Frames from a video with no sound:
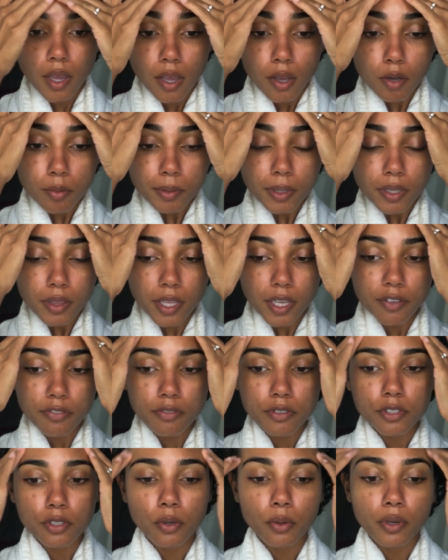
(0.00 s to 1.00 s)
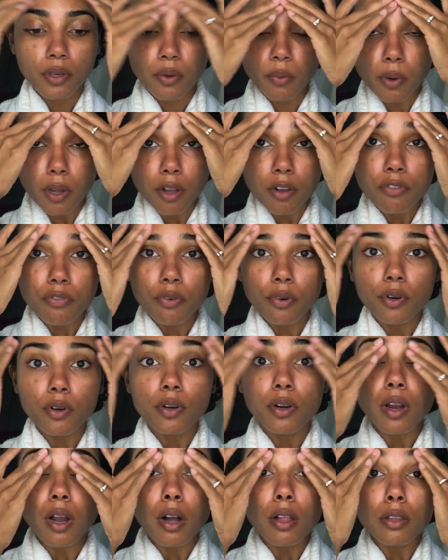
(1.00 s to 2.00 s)
I hope that life is going well for
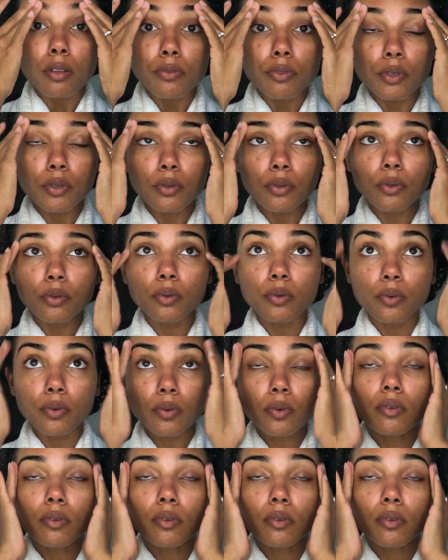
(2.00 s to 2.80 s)
all of you,